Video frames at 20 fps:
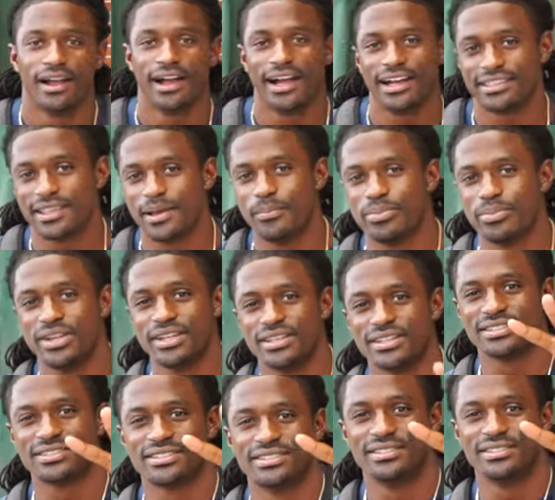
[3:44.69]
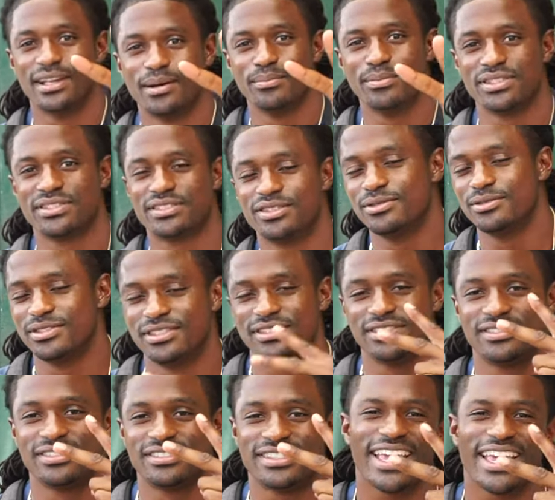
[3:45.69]
All right, that brings us to number two. The
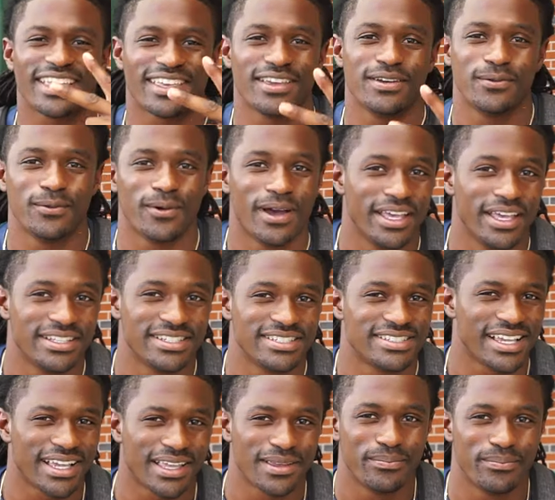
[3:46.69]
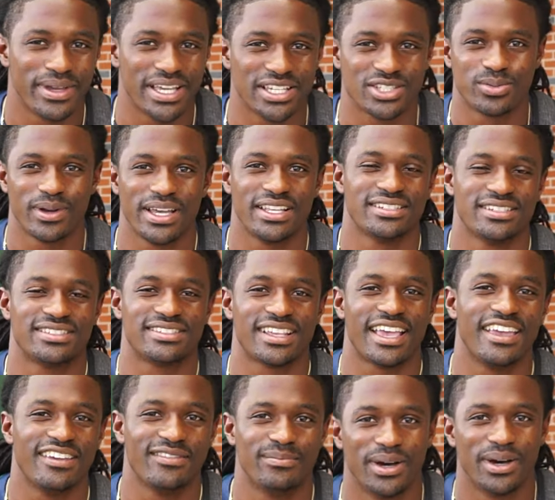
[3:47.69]
second way, the second best way to
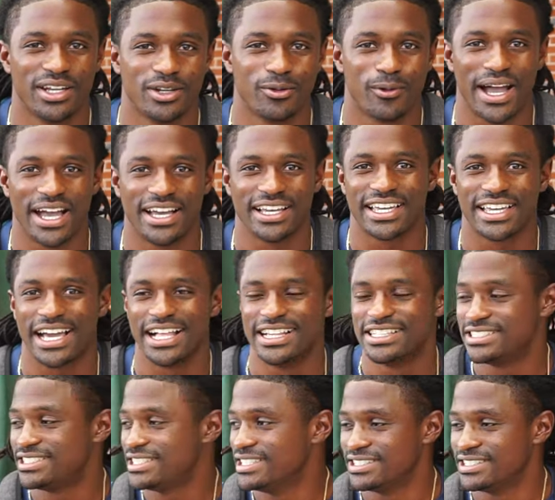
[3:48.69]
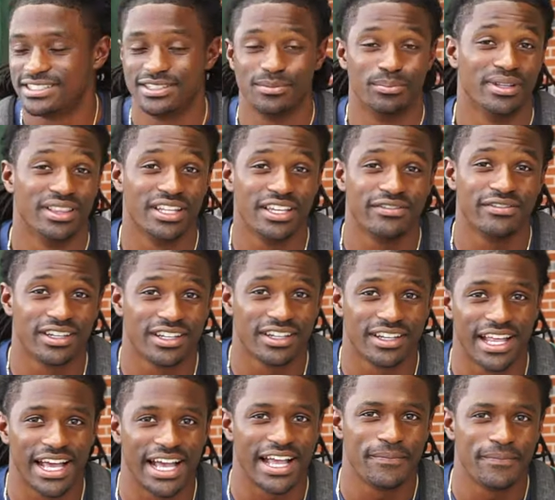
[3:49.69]
save money while in college is to, believe it or
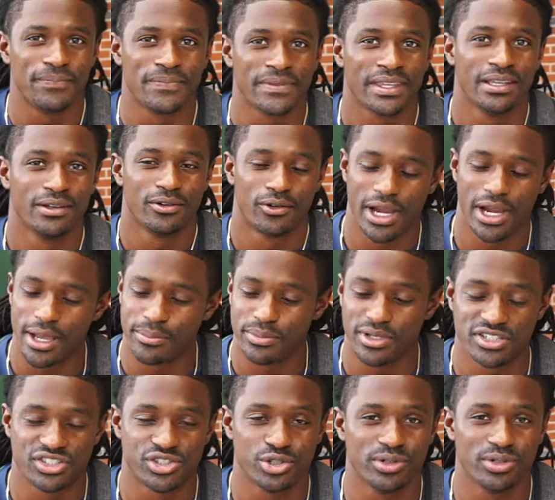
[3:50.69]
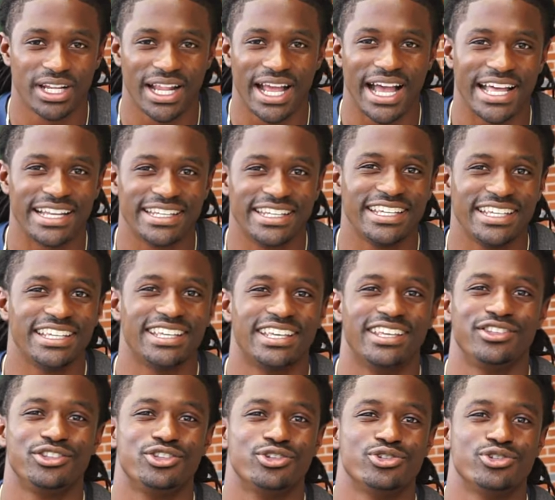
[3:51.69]
not, grab your student I D
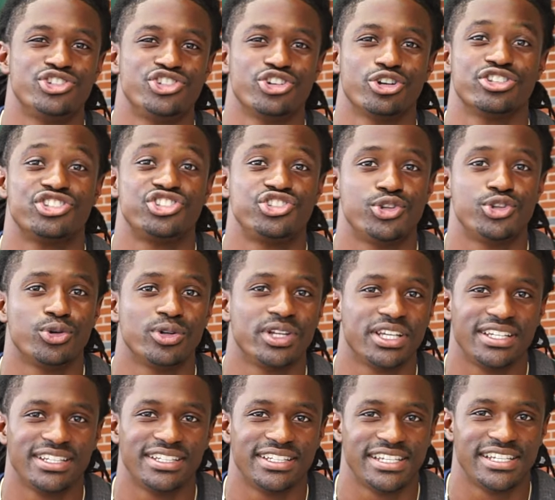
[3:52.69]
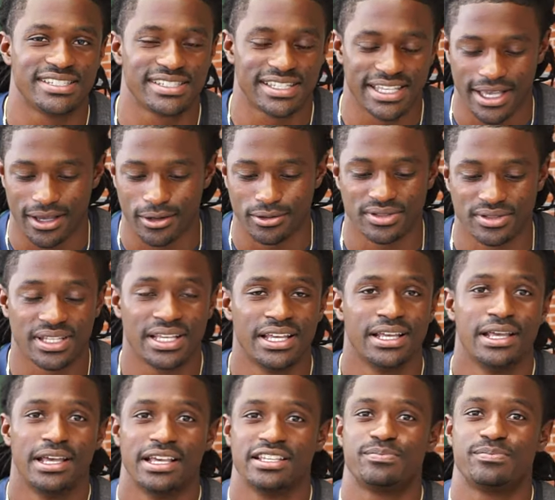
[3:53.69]
and use your student discounts,
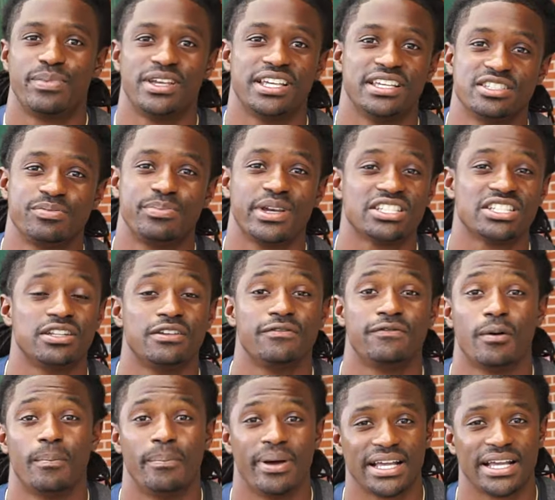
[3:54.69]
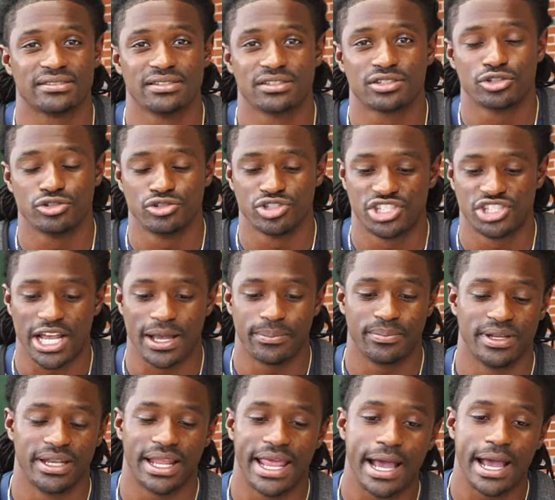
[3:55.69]
especially for back-to-school shopping.